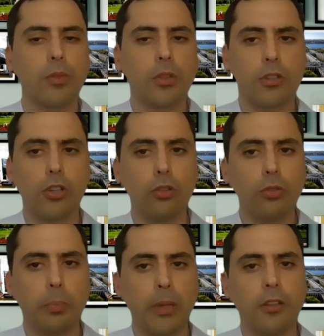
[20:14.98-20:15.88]
those
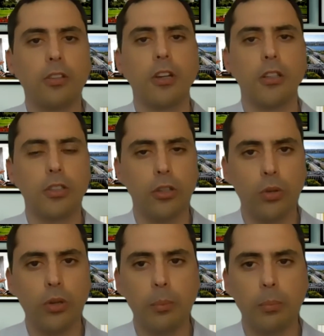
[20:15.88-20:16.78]
business
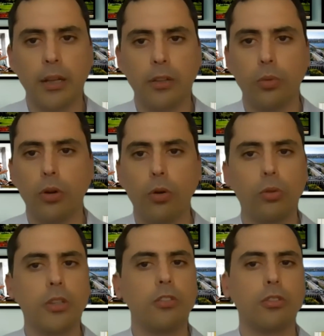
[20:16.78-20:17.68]
continuity plans were
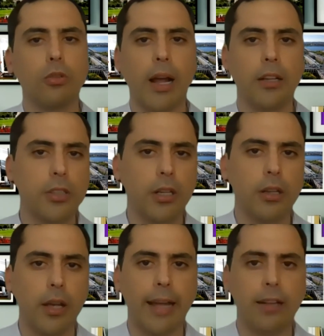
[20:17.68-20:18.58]
only
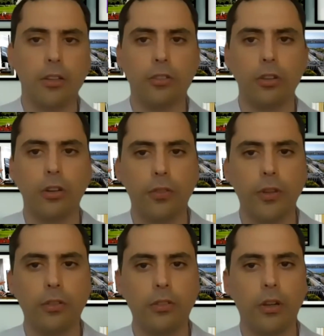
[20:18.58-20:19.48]
scratching at the
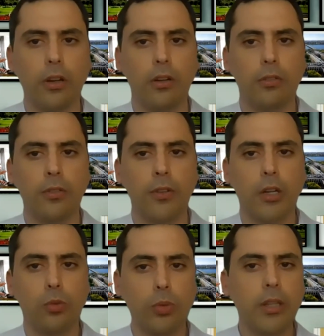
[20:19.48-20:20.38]
surface of
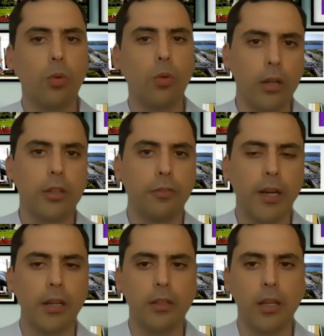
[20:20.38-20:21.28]
really
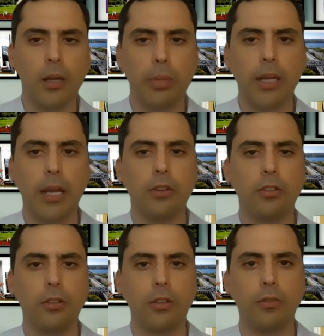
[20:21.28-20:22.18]
quantifying the
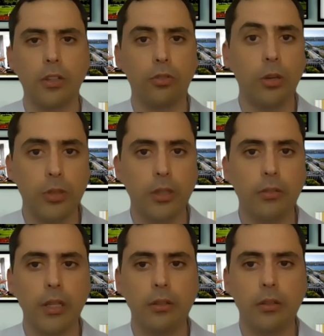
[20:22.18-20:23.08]
implications of a disruption
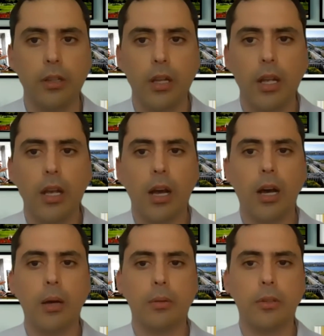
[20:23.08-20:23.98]
event.
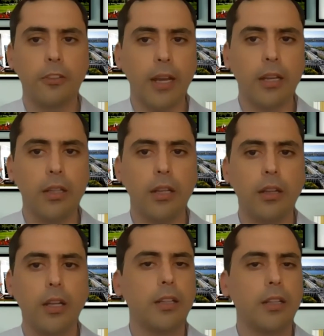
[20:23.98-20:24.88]
Secondly,
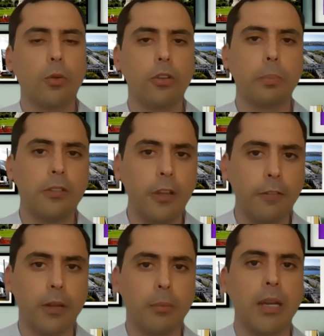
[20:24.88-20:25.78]
they were
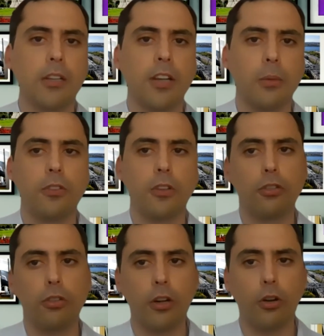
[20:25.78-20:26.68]
specific many times just
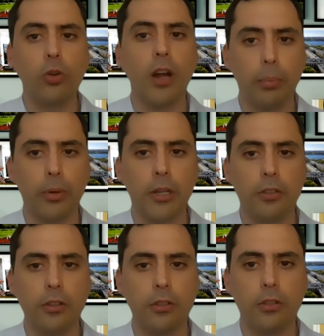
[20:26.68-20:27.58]
to their own
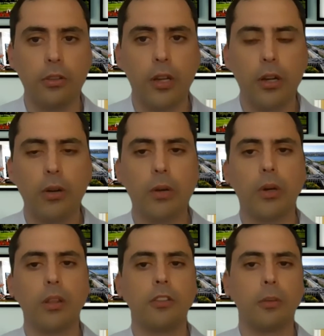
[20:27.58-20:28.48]
operations, right?
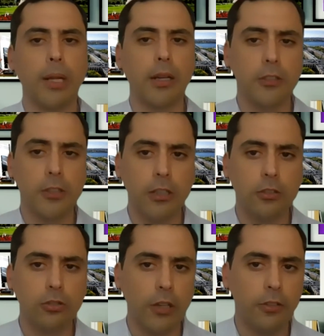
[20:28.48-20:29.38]
Where the supply chain
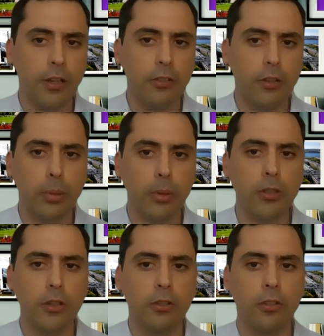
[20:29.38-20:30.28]
stress test approach
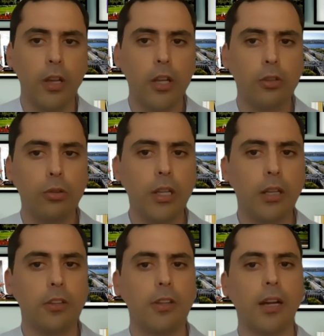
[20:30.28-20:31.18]
is
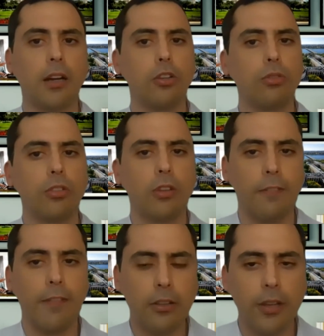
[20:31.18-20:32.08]
unique is that it uses
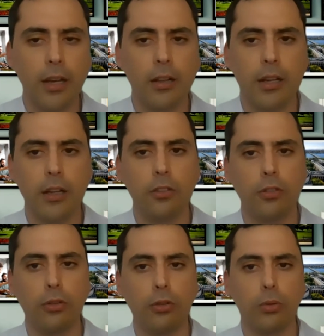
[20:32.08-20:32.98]
advanced analytics
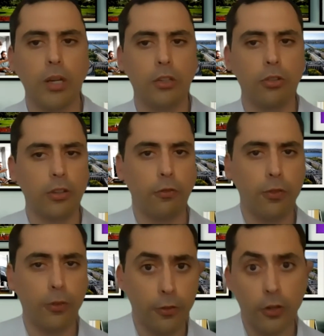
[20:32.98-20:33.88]
to address the
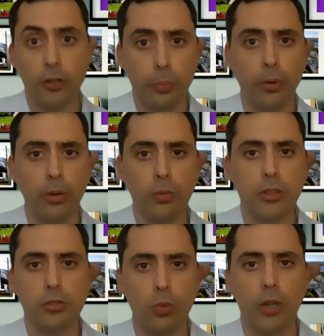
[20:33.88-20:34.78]
first point, which
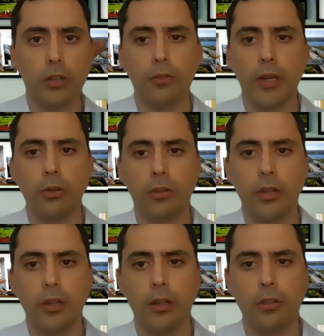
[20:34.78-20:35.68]
is quantifying
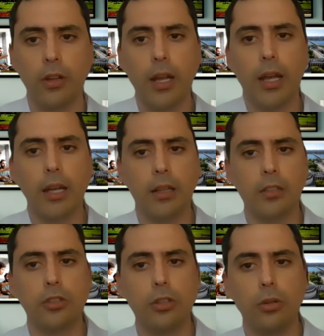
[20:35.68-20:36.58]
resilience. And then
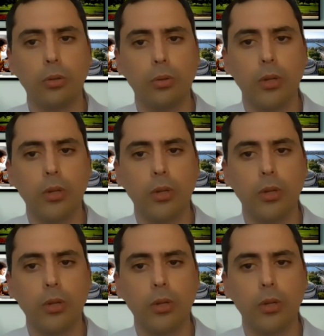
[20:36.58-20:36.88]
two,